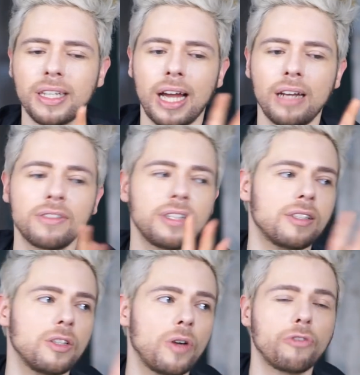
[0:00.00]
that kind of
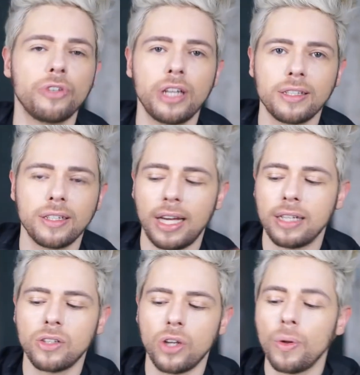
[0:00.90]
sticks around for days and
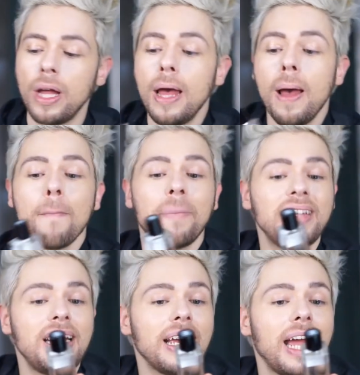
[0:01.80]
days, no. But
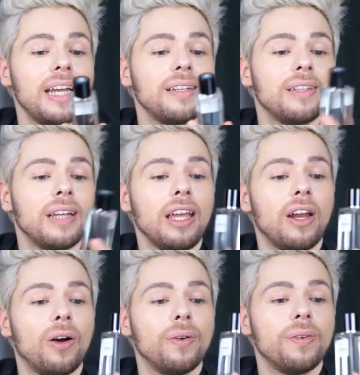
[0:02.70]
then again, you
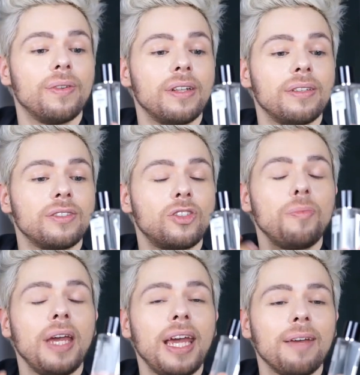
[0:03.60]
know, to
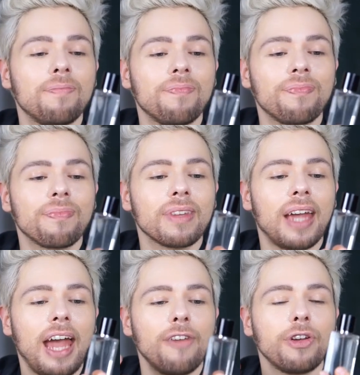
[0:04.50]
me,
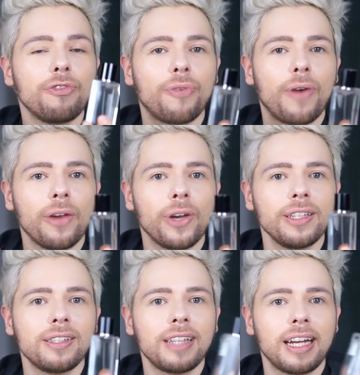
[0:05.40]
every
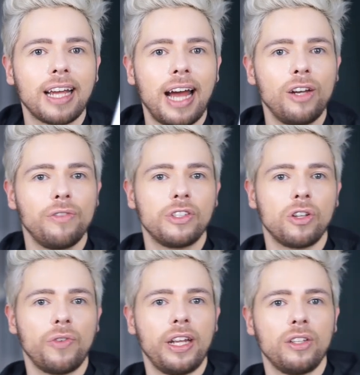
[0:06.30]
fragrance that kind of is
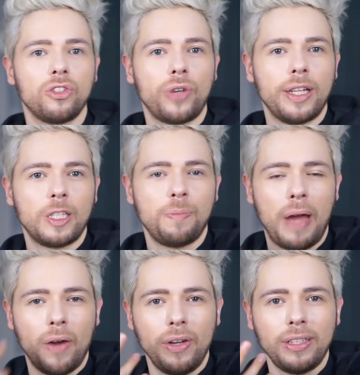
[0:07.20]
already
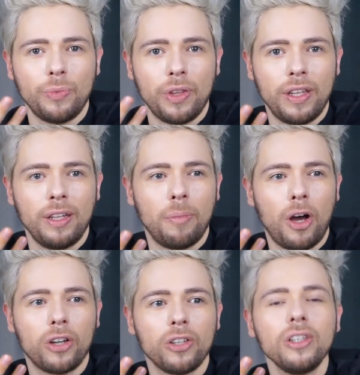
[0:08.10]
transparent within a
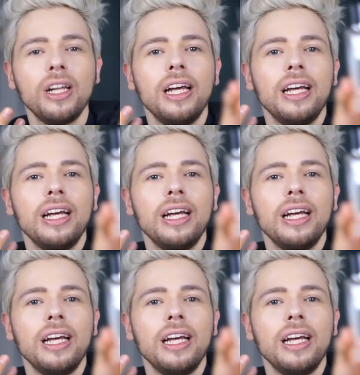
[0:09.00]
bottle